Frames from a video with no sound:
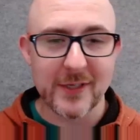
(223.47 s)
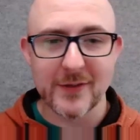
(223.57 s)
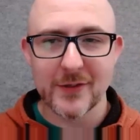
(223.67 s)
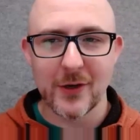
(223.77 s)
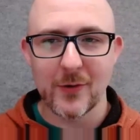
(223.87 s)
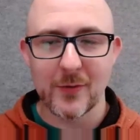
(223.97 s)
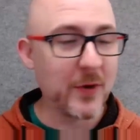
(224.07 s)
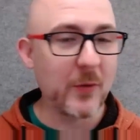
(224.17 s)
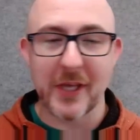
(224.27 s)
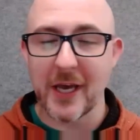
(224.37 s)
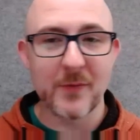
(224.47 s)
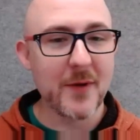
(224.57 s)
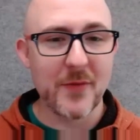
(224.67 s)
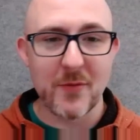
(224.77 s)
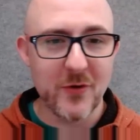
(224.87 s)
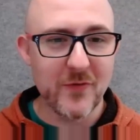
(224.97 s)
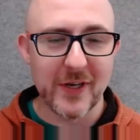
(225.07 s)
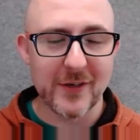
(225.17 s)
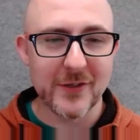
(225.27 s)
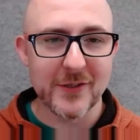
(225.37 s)
And so, but we kept up the
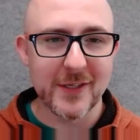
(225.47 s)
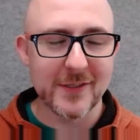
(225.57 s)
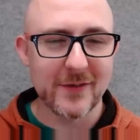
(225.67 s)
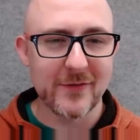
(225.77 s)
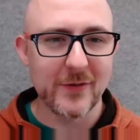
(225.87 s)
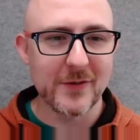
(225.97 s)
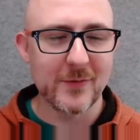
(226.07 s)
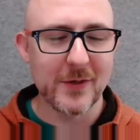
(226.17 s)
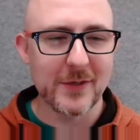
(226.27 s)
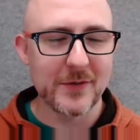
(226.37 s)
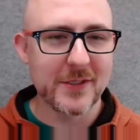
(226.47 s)
moving just as if he was when he was